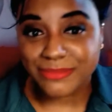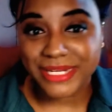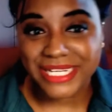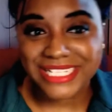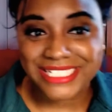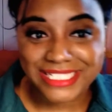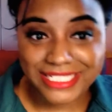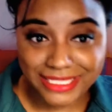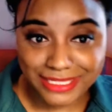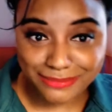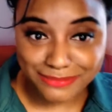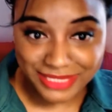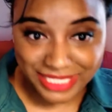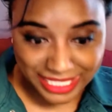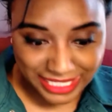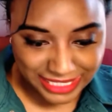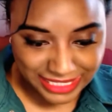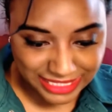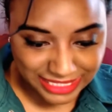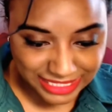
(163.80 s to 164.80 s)
it's a lip
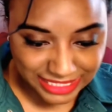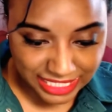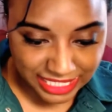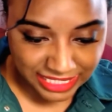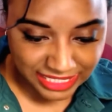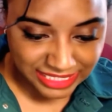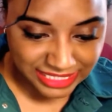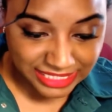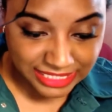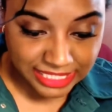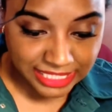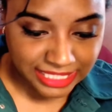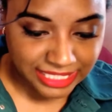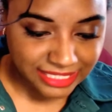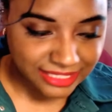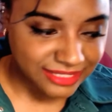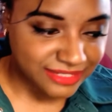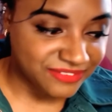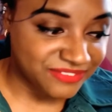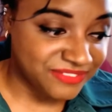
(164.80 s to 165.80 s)
tint, and it's
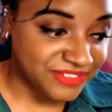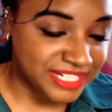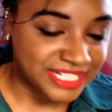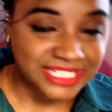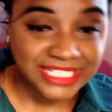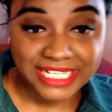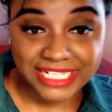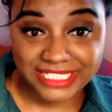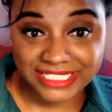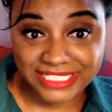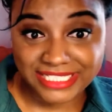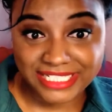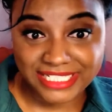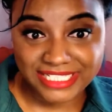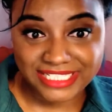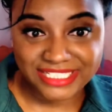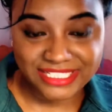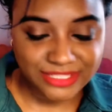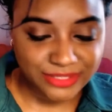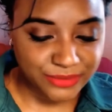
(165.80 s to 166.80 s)
like fantastic.
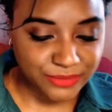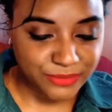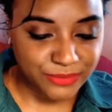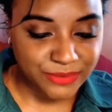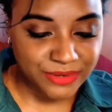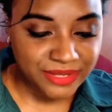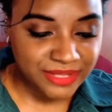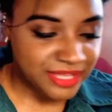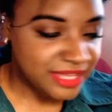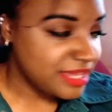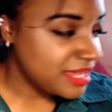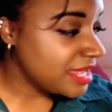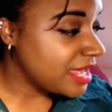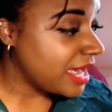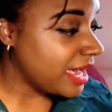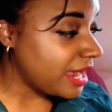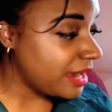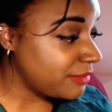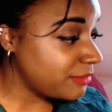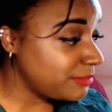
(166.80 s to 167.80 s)
So
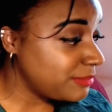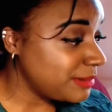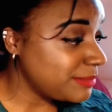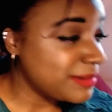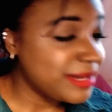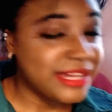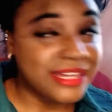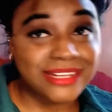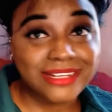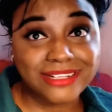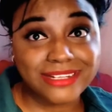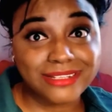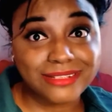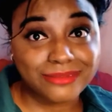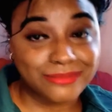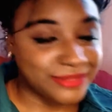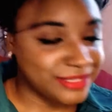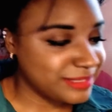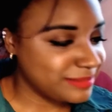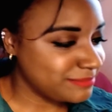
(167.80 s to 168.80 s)
I will be buying another
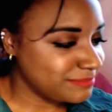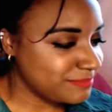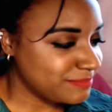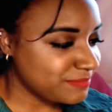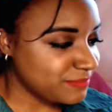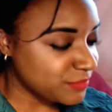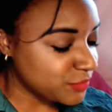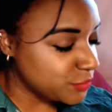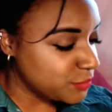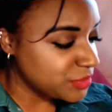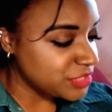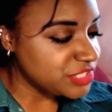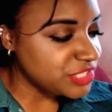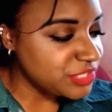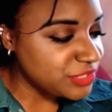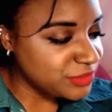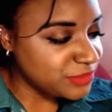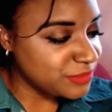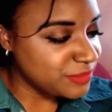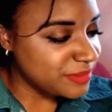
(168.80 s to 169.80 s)
one or
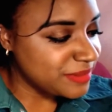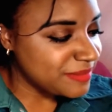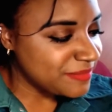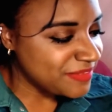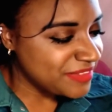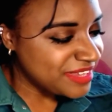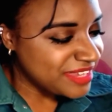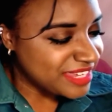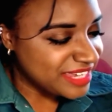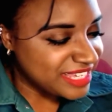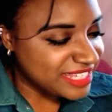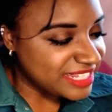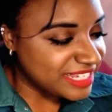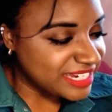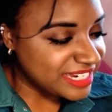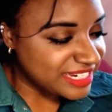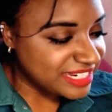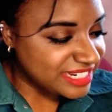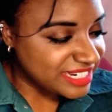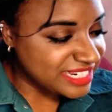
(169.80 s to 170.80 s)
two.
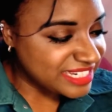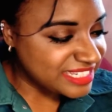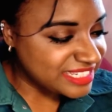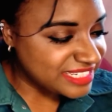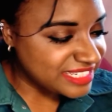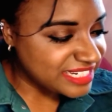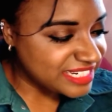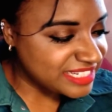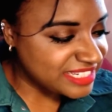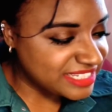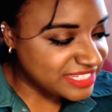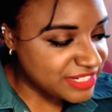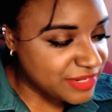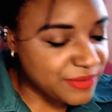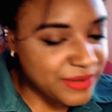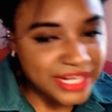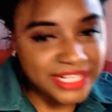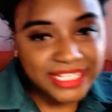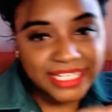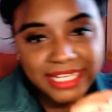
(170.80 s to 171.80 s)
Like, it's
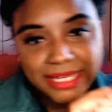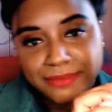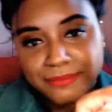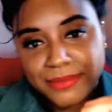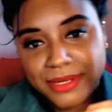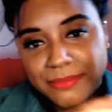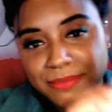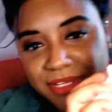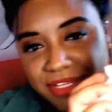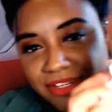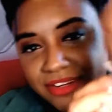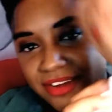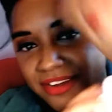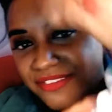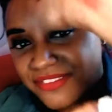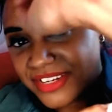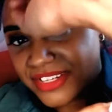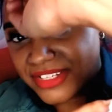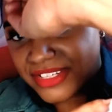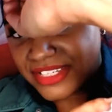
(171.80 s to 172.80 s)
so, and like I'm wiping it
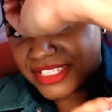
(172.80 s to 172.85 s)
off, and look at